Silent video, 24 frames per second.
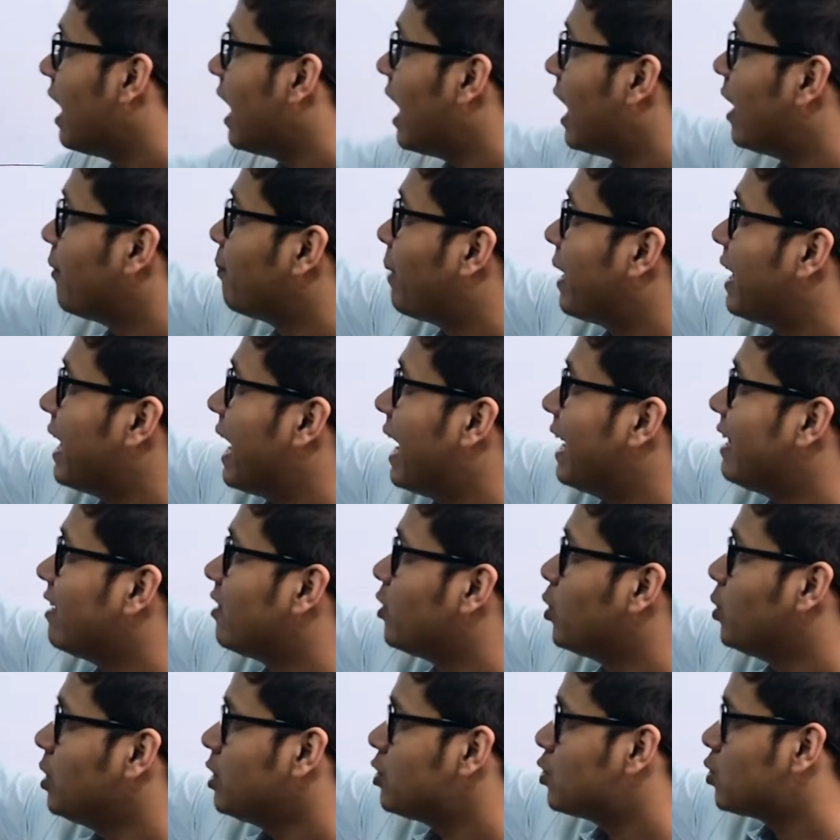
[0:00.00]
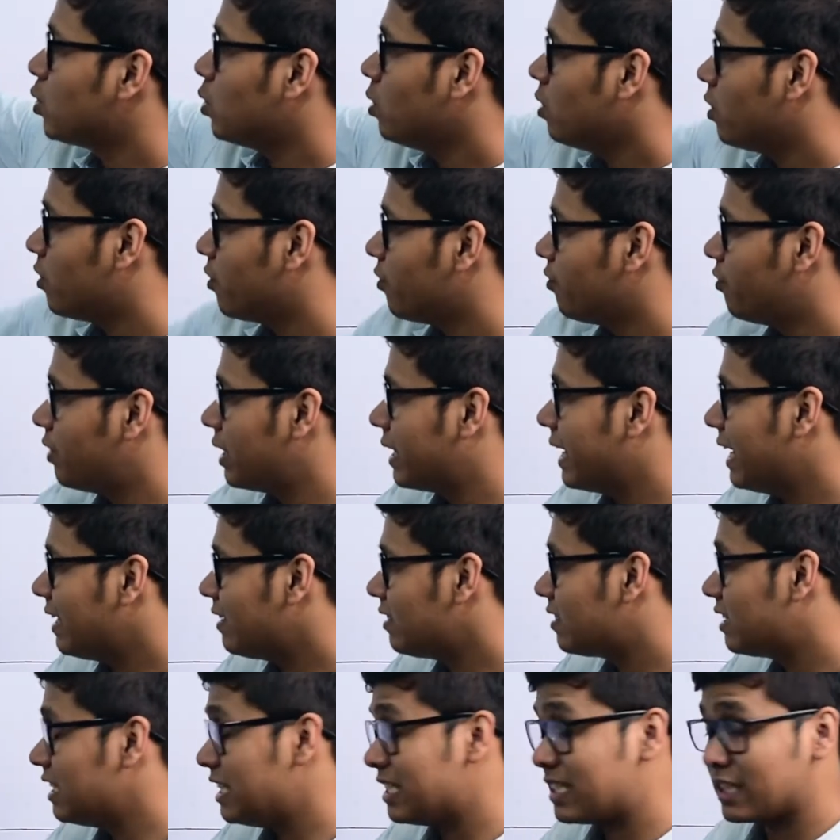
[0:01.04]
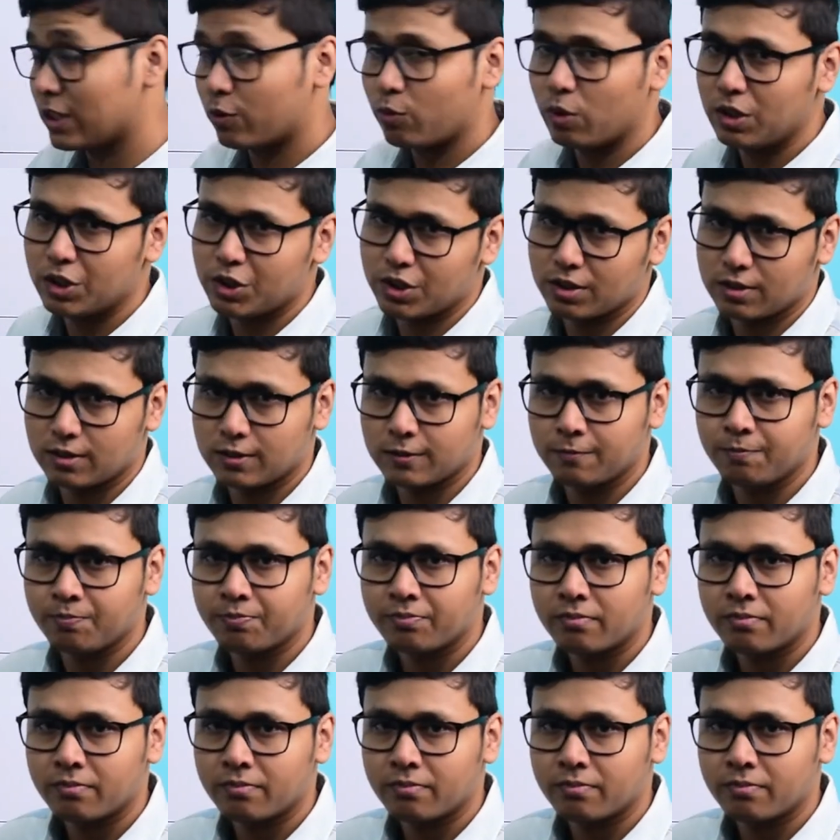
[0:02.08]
And by doing so we get these equations,